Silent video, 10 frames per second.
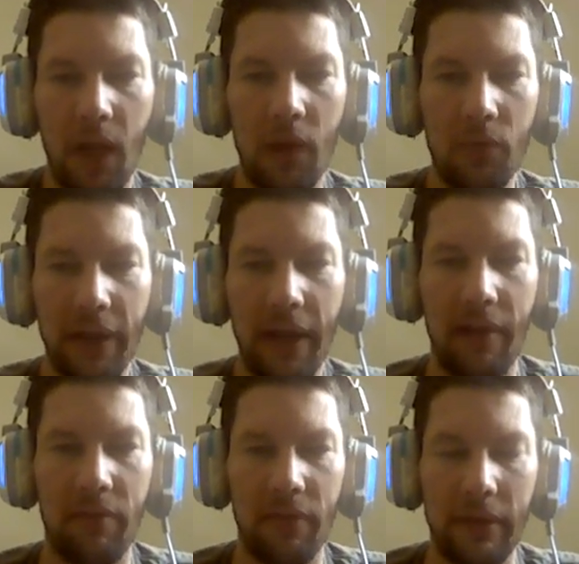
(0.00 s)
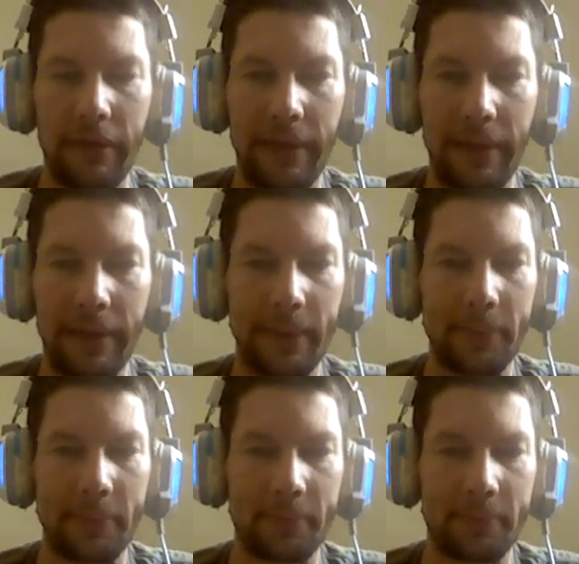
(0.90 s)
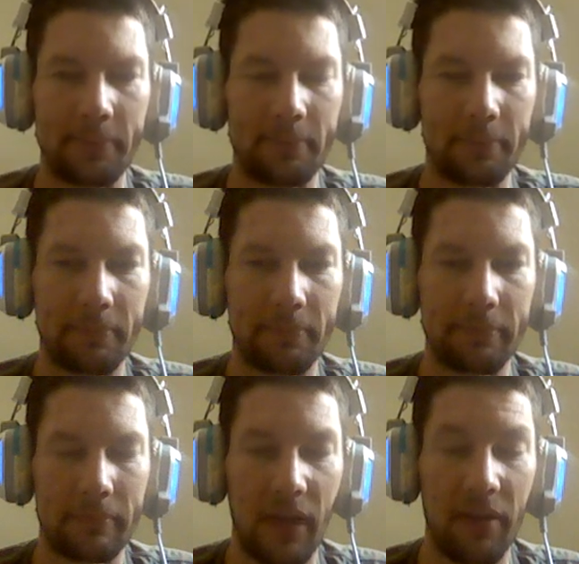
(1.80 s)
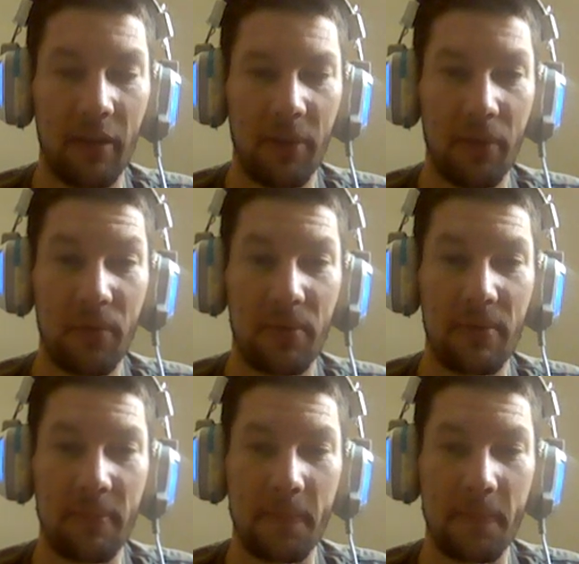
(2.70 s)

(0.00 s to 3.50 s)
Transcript: I really have. Um, I think it'd be cool,